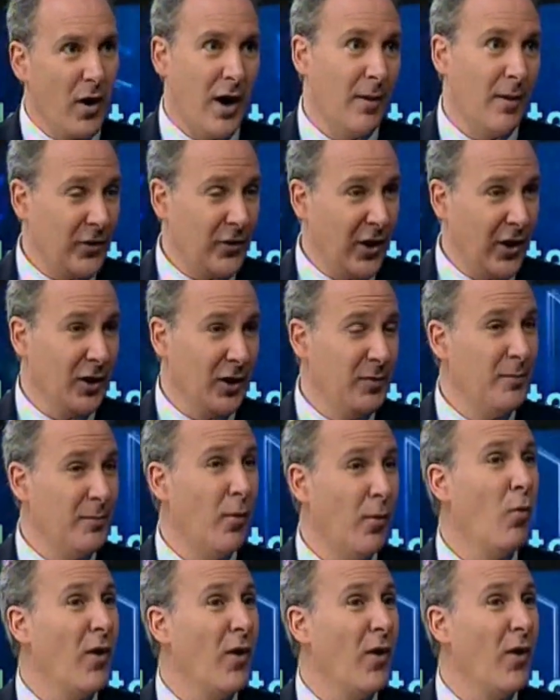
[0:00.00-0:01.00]
where I'm
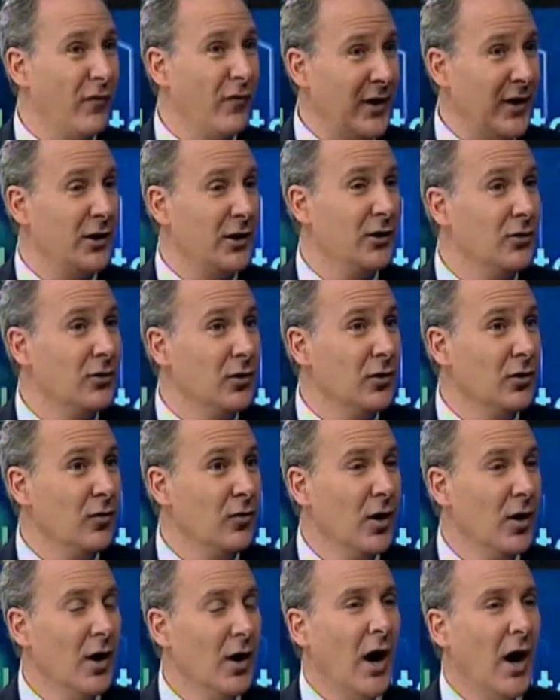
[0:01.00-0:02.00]
telling people what they can
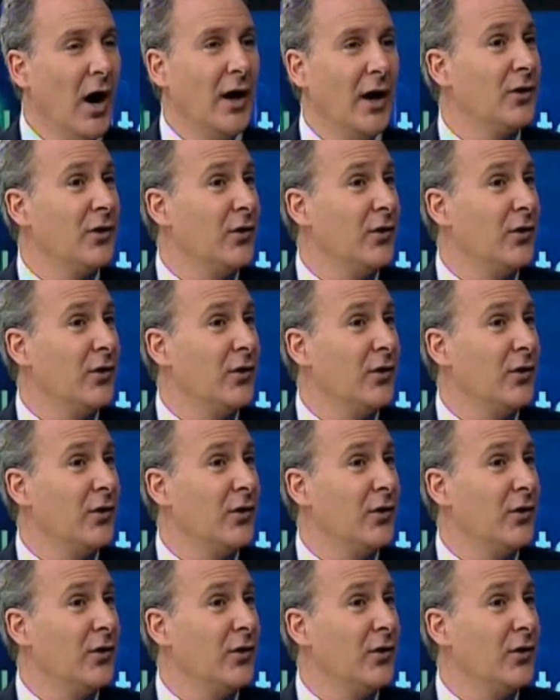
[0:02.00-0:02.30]
do